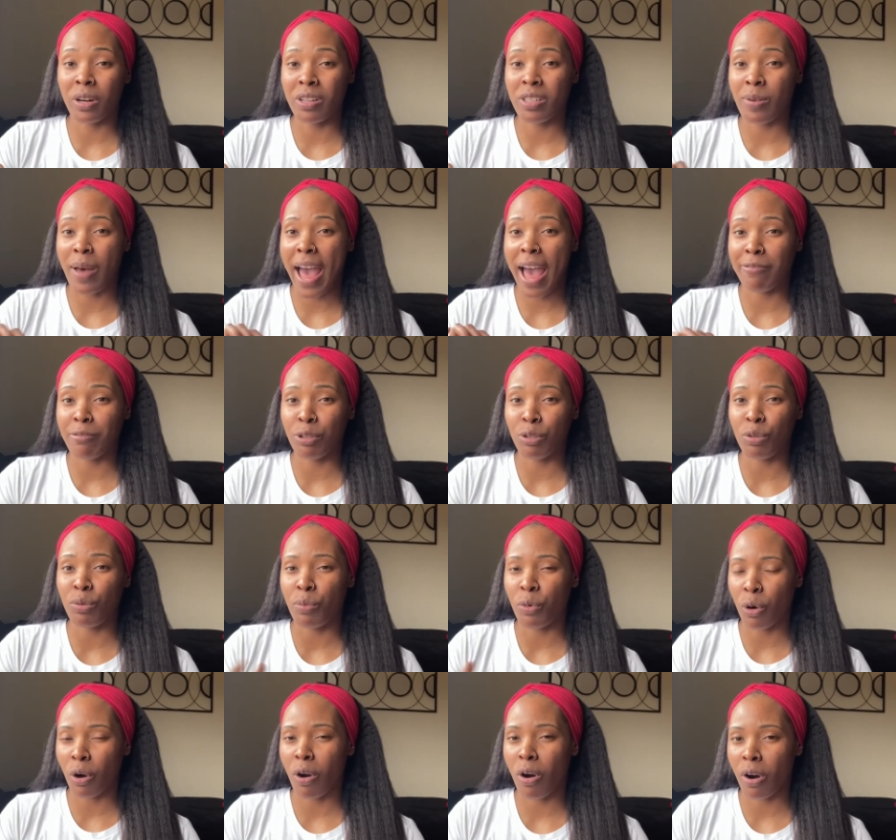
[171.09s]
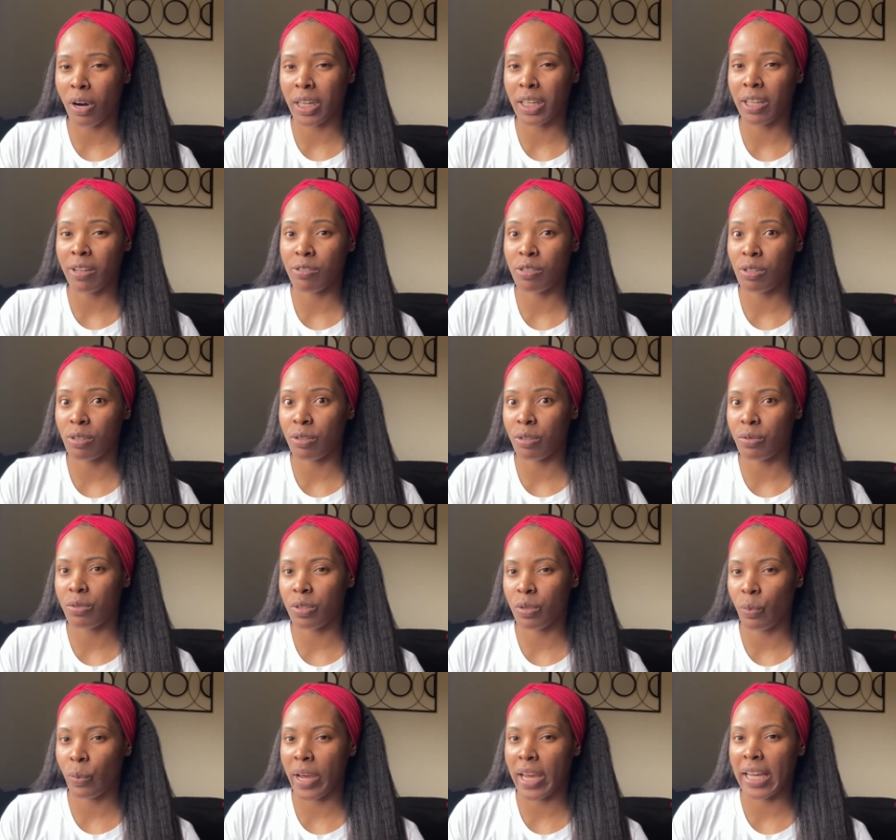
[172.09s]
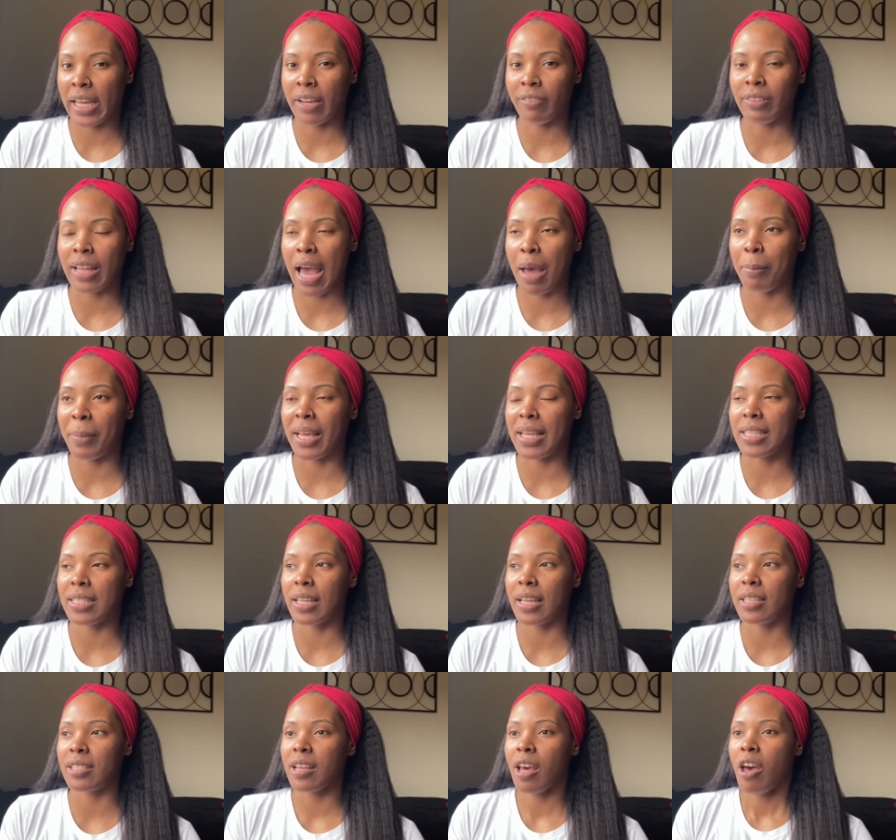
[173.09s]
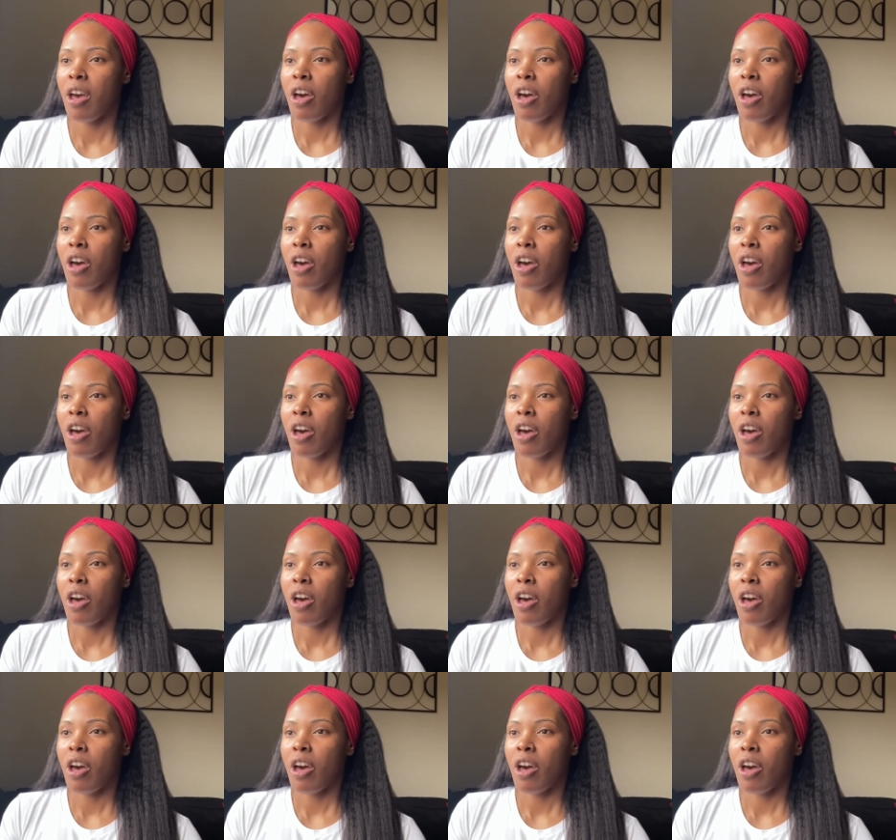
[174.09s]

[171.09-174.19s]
So I have to do more cardio to lose the weight, if that makes sense.